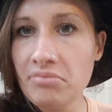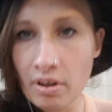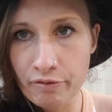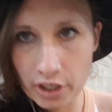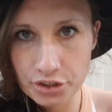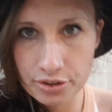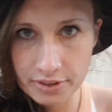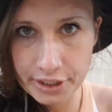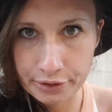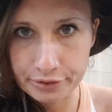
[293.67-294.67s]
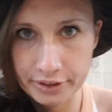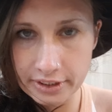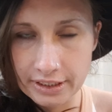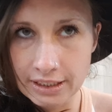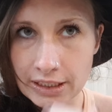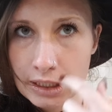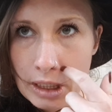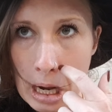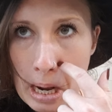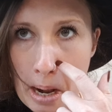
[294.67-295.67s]
version of self.
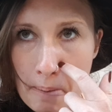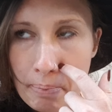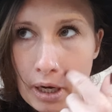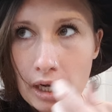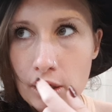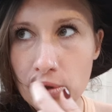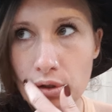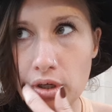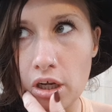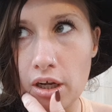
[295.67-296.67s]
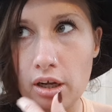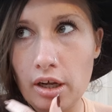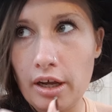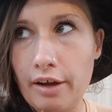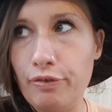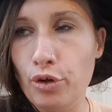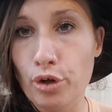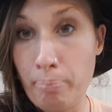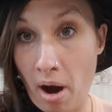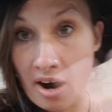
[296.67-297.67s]
But if
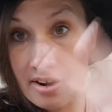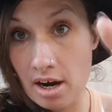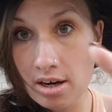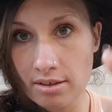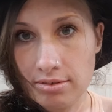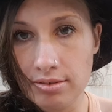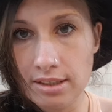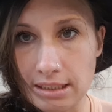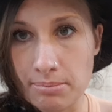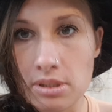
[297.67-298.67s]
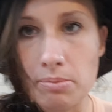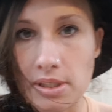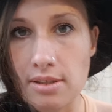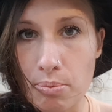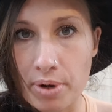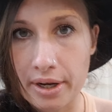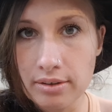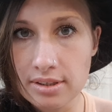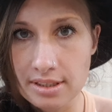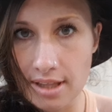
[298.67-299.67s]
your partner seems to be someone
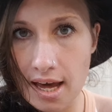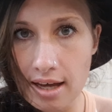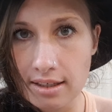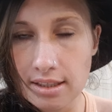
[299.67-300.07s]
else to that,